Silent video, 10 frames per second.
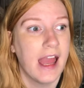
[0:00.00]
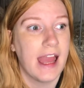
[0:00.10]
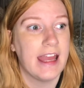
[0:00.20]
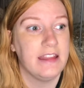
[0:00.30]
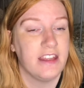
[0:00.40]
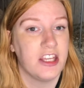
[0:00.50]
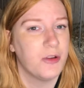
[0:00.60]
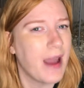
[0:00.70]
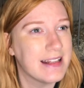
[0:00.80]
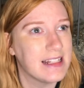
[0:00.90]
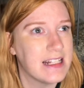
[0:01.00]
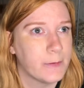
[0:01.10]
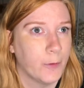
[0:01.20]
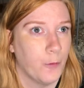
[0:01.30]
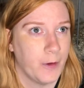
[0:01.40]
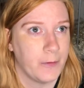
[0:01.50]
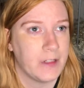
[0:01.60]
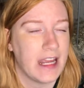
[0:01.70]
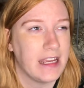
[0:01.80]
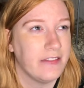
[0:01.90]
in the US is
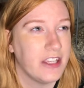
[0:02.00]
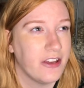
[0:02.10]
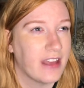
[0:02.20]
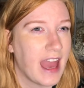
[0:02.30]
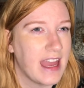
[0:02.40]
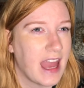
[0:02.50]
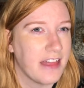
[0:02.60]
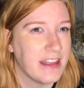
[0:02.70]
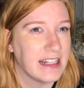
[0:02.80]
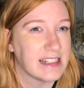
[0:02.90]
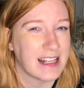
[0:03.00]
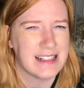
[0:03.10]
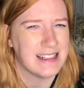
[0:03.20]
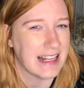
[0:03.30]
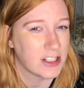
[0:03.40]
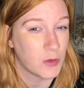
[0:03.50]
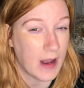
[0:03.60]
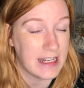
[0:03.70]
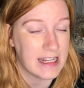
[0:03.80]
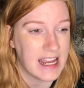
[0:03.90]
$450. In the UK, I think it's like
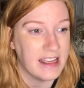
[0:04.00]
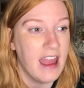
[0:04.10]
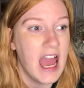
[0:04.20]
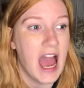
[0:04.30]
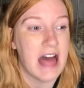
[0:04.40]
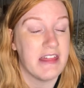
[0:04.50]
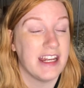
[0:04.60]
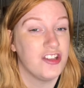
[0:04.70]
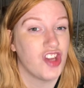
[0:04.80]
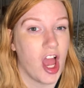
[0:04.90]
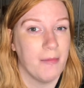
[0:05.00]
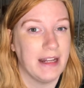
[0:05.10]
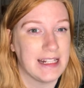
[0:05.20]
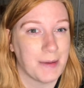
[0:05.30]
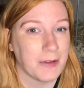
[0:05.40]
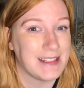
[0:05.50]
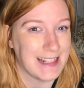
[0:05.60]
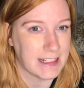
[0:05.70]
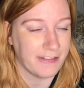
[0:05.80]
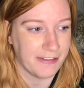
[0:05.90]
$620, and then in Germany it's about
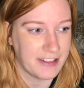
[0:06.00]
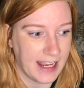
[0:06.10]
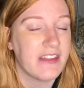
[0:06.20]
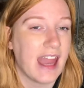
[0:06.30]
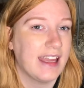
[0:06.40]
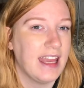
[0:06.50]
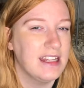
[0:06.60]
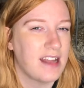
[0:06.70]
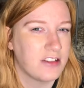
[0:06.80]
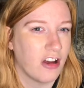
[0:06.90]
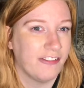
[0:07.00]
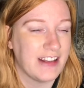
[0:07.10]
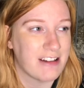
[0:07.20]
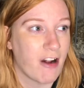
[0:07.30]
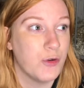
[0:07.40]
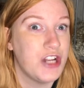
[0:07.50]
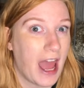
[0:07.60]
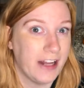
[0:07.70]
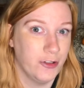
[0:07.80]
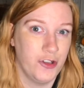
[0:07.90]
$650. The IKEA Detolf is around
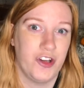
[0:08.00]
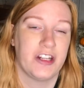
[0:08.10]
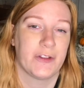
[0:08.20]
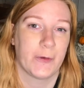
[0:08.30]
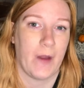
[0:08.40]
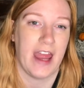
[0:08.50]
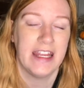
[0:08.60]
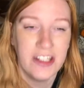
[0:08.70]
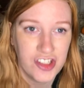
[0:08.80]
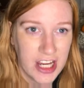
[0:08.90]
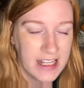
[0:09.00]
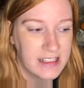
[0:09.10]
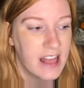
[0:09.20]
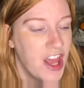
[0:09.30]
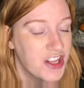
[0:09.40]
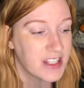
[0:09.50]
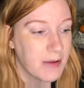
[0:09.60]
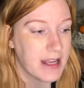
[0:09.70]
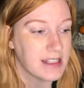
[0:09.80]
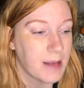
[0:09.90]
900 square inches, so
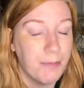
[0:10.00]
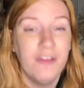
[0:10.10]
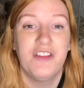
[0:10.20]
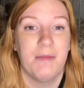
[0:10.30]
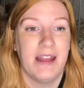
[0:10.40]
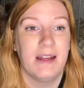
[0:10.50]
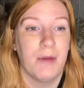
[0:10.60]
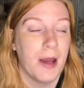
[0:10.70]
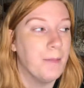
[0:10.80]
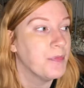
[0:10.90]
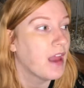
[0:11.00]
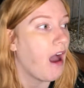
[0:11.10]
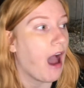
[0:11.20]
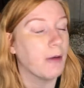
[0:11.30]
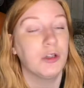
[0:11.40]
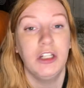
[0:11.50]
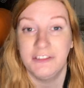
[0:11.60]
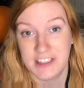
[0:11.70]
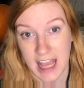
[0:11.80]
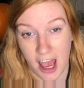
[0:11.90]
it's above the minimum. I would
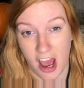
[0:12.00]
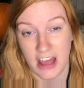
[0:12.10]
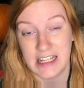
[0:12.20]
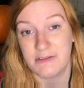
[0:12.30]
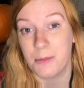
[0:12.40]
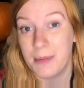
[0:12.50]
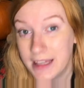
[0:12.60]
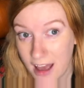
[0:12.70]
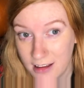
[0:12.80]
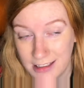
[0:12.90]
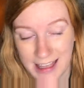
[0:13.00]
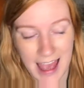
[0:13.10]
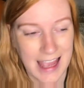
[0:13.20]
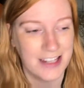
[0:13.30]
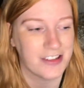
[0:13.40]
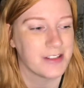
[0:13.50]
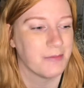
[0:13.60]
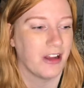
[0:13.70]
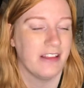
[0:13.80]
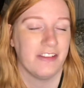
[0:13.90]
love to get her an even bigger cage at some
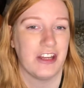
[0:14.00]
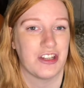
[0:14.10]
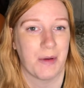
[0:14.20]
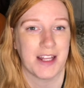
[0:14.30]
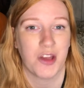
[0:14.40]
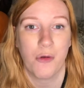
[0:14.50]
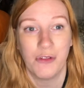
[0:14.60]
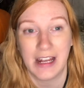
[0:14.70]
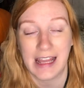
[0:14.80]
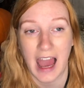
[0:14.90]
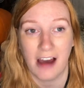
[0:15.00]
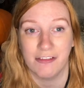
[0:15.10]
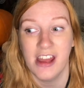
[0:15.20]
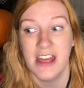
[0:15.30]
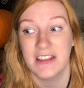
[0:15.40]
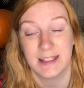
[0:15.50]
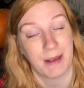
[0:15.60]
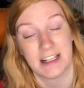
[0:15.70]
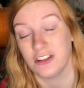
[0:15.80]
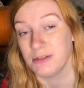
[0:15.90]
point in the future, but I don't really have the
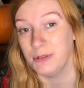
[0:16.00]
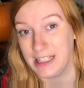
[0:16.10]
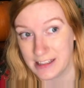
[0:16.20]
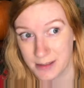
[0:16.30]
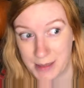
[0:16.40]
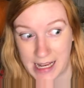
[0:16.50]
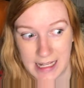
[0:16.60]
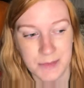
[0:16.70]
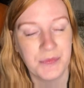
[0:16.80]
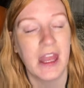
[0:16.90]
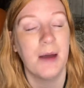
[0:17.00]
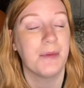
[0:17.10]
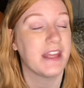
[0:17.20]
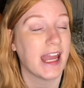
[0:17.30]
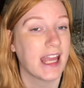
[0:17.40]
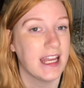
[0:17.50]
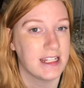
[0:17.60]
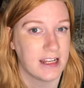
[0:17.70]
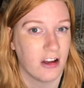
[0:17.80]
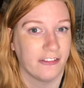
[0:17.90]
space or the money at the minute. But the IKEA
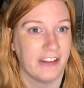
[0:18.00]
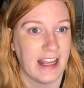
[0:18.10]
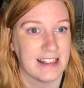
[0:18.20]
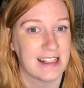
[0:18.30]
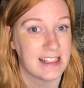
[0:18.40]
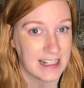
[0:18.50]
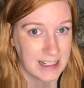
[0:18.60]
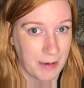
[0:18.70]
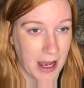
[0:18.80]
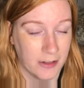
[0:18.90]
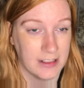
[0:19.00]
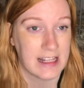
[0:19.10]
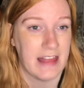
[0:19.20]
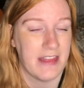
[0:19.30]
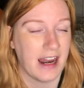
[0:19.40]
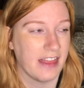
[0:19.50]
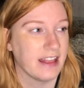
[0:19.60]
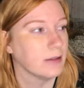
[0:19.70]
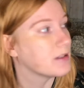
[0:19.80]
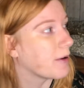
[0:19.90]
Detolf is £60, and then I
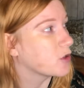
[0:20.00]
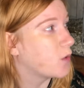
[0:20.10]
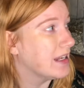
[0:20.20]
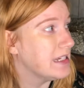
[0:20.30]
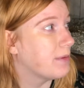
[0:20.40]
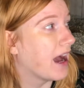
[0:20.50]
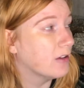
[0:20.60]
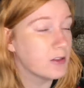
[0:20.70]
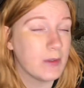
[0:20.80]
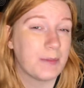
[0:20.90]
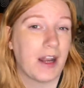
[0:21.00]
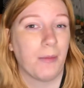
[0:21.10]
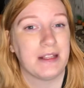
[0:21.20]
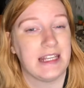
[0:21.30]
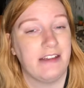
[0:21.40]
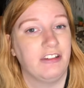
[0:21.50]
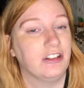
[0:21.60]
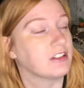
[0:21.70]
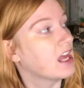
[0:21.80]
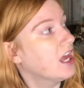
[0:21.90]
think it was about £20 we spent on
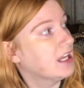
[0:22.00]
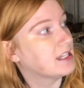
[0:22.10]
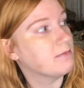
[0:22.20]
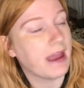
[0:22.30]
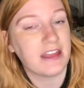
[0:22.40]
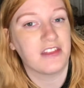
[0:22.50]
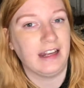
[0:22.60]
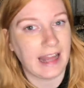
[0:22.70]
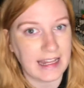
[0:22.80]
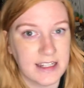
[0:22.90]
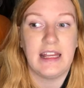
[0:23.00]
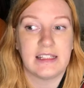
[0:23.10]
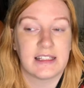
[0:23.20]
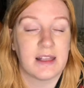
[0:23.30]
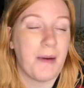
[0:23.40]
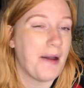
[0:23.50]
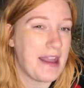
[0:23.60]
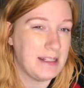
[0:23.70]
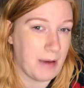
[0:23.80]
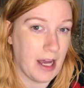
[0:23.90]
materials to make the lid. It's about
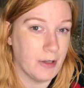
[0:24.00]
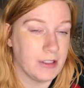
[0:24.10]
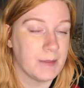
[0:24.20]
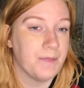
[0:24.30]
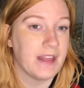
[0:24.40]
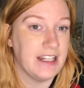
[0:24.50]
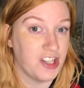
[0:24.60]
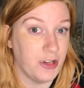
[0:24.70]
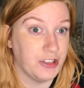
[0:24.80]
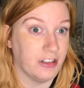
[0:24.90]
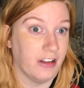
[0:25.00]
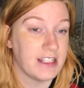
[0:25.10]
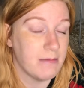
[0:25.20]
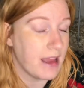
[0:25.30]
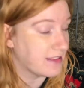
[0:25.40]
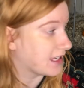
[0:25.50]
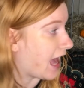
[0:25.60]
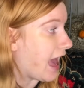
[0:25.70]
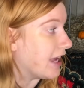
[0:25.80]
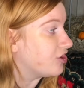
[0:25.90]
£80 in total to make the
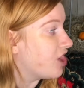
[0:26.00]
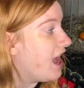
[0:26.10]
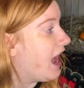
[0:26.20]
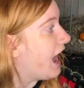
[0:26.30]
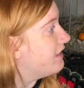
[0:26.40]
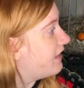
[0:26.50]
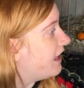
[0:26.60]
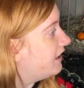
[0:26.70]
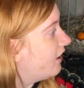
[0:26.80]
cage, and then